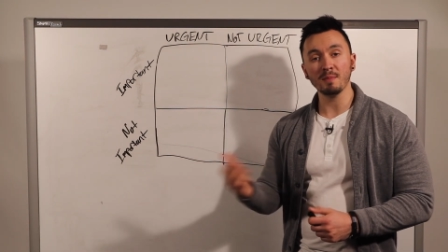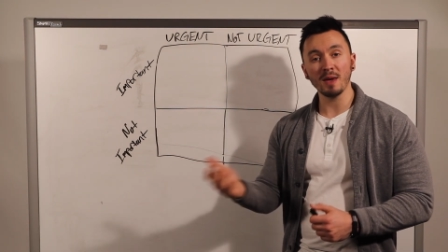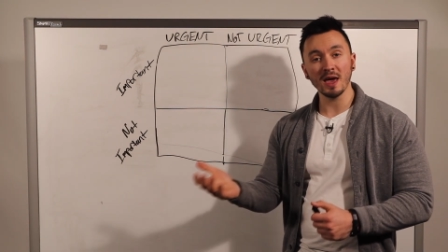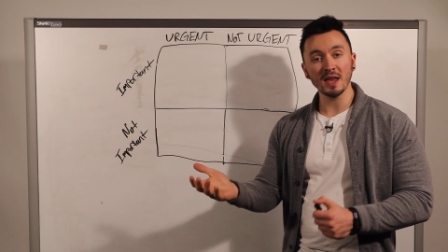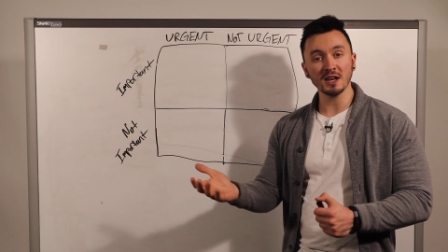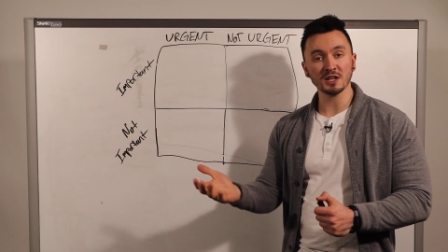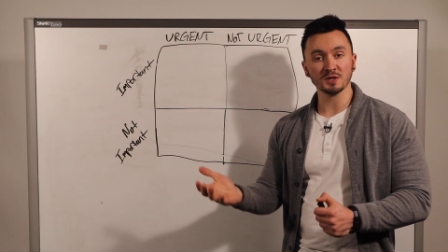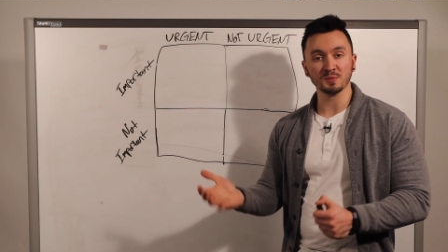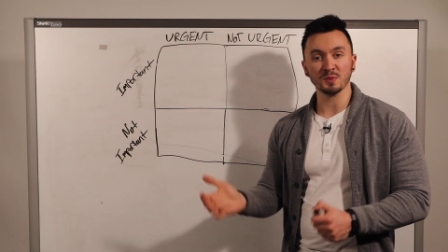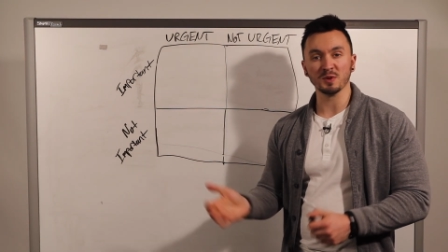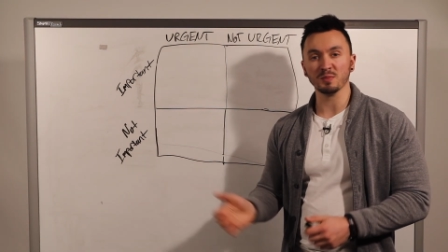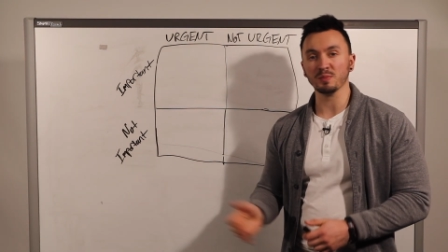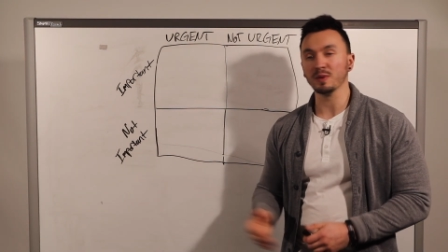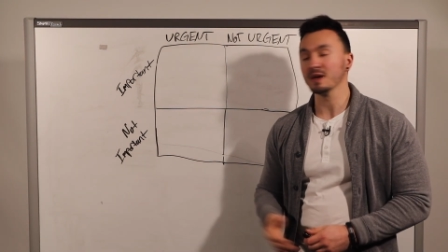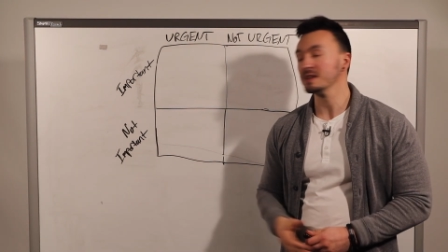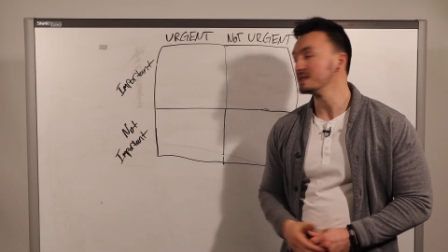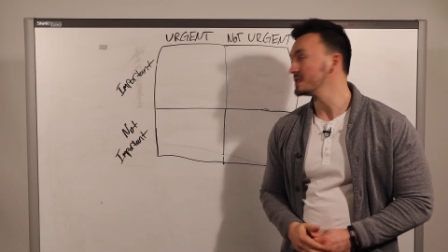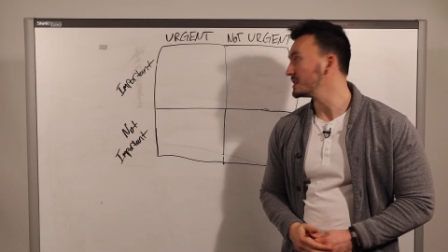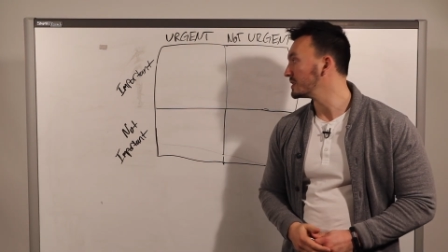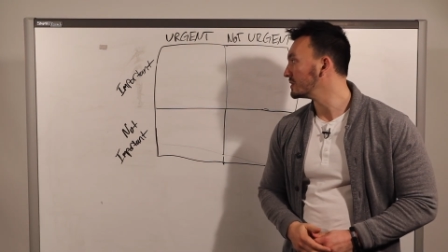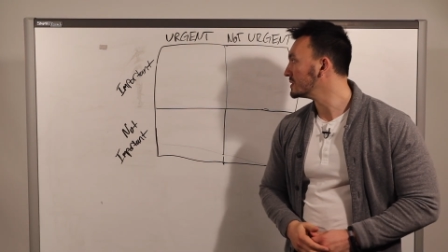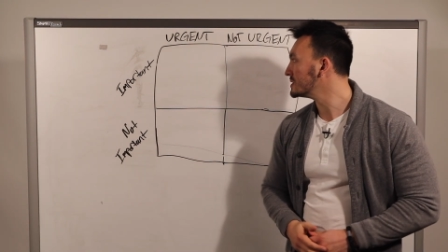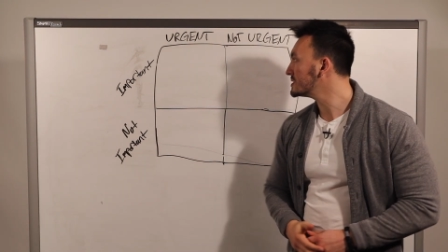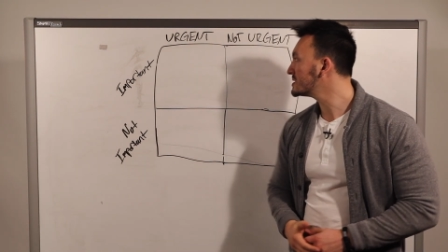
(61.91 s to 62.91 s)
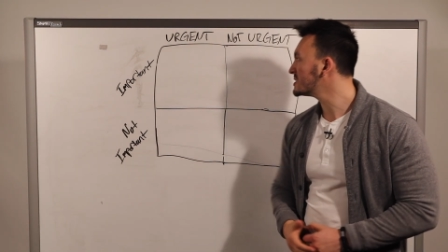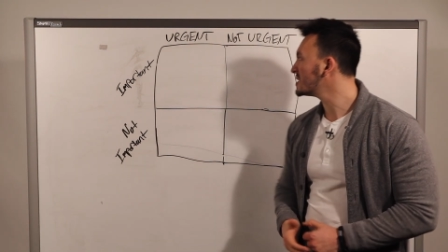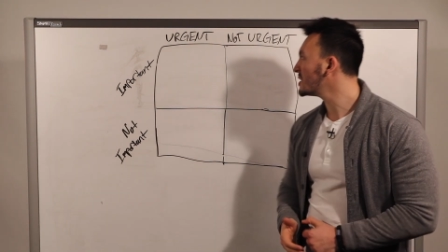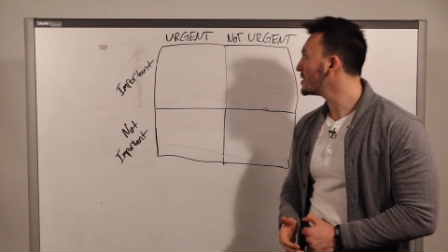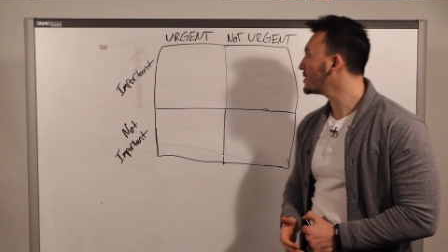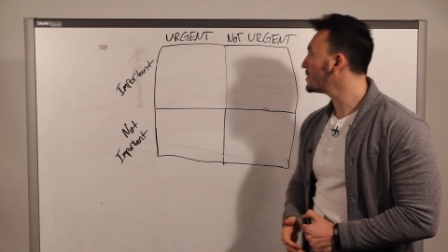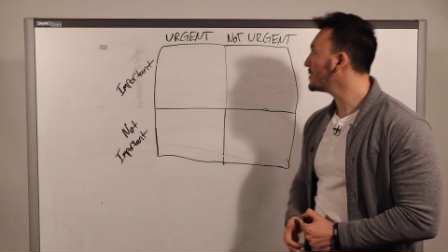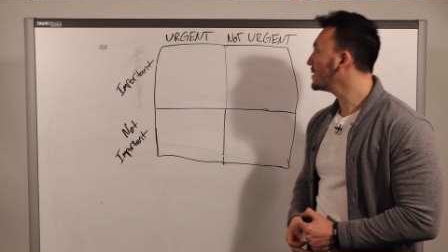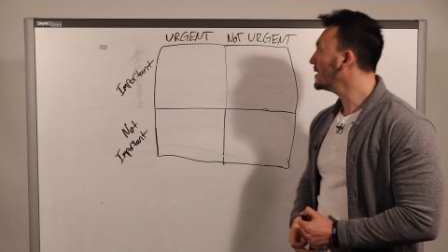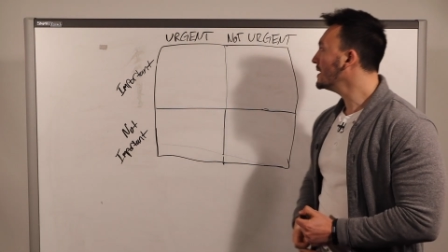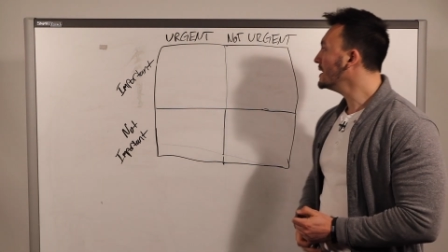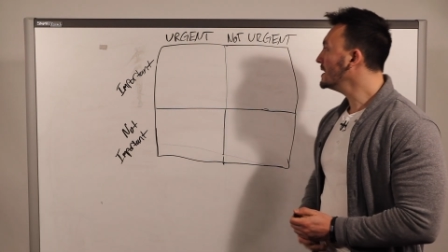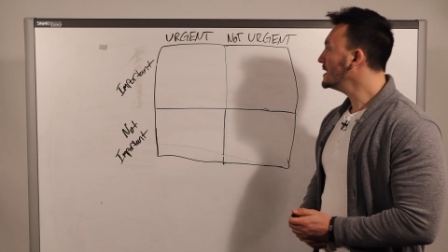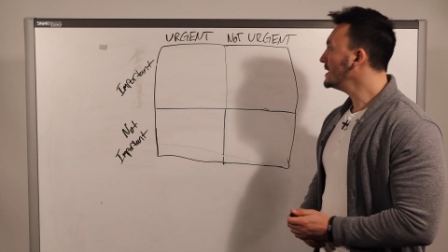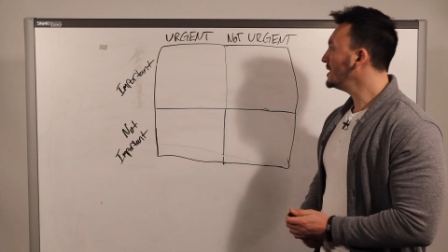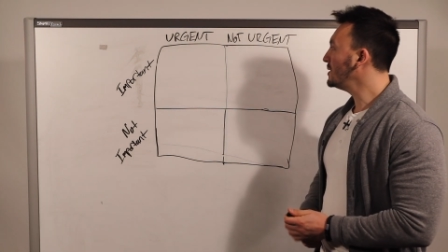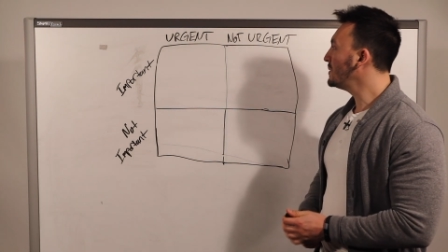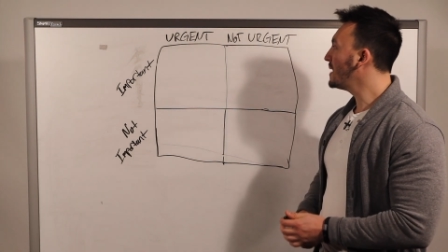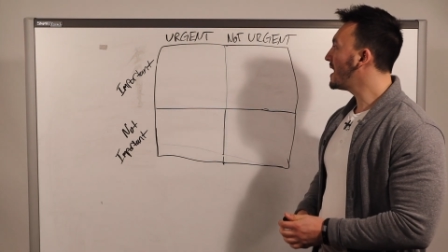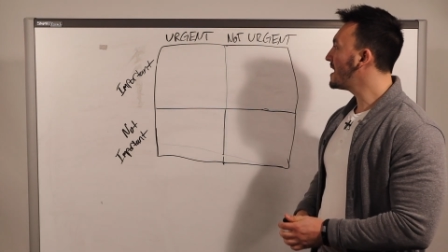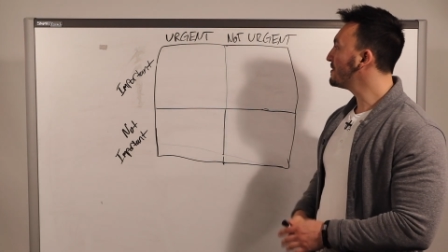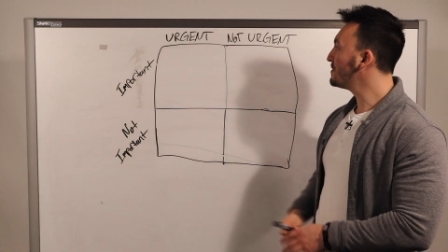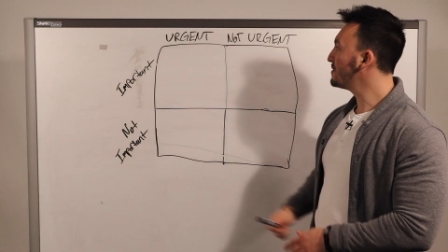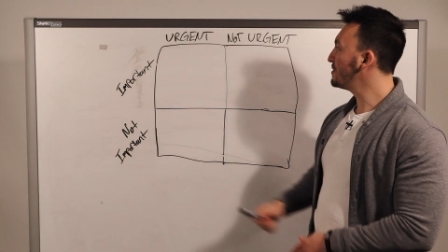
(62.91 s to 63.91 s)
management basically. So you
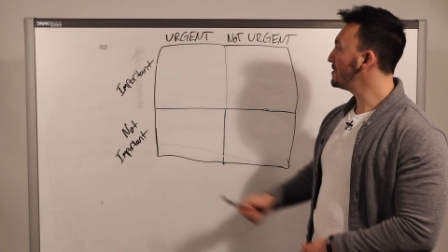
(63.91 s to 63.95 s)
have